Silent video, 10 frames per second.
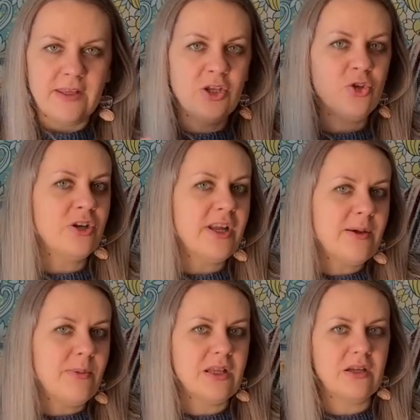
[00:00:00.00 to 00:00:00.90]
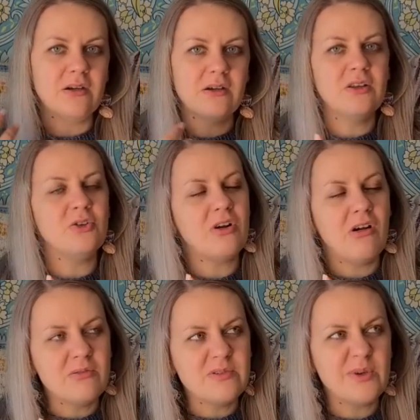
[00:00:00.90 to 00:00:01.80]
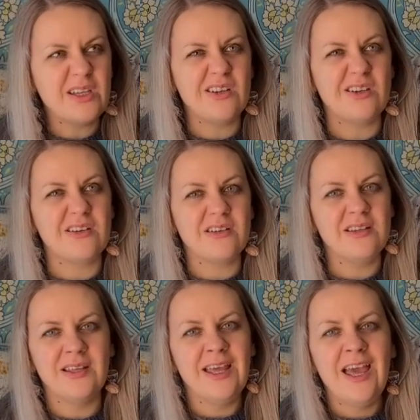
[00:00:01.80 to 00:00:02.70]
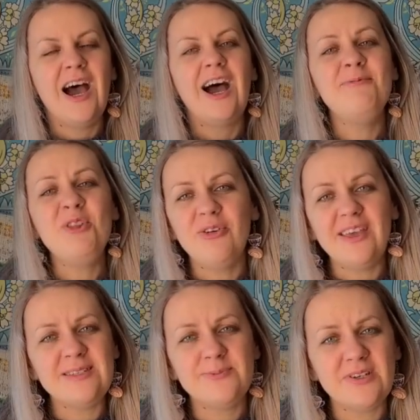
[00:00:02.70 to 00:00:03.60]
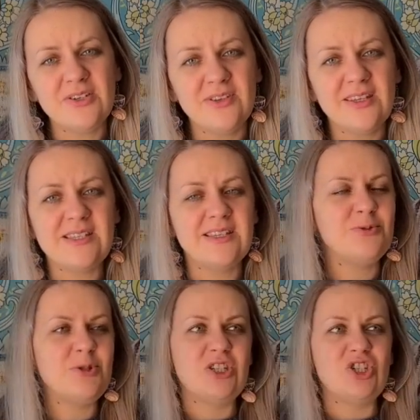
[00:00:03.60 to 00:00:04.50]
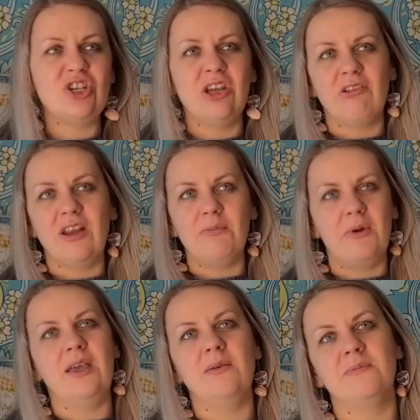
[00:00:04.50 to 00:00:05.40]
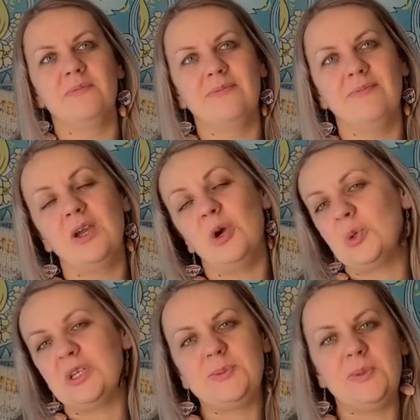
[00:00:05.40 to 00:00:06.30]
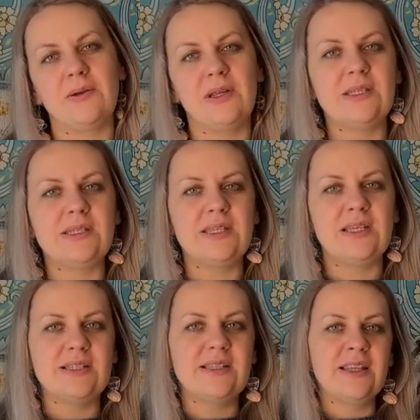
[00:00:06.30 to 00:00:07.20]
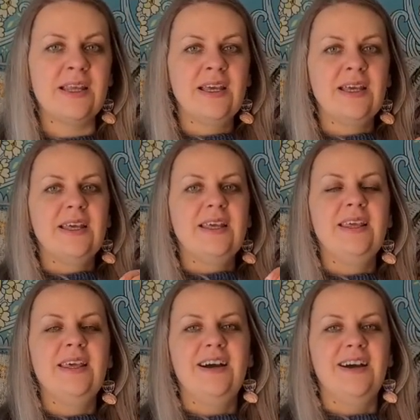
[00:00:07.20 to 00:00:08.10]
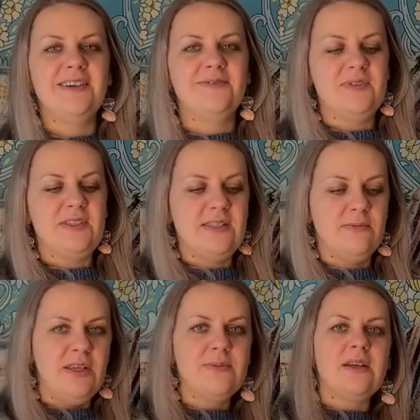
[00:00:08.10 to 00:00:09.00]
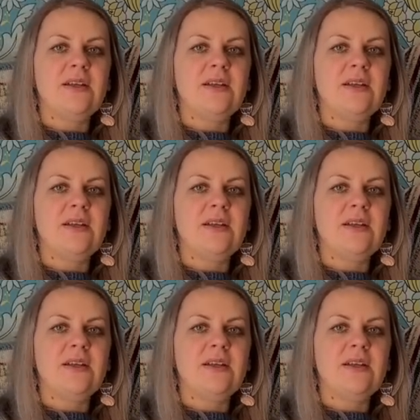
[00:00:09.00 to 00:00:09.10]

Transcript: your neck might hurt. Your arms might hurt. I'm no expert on this. I'm just sharing my own experiences that, yeah. Sometimes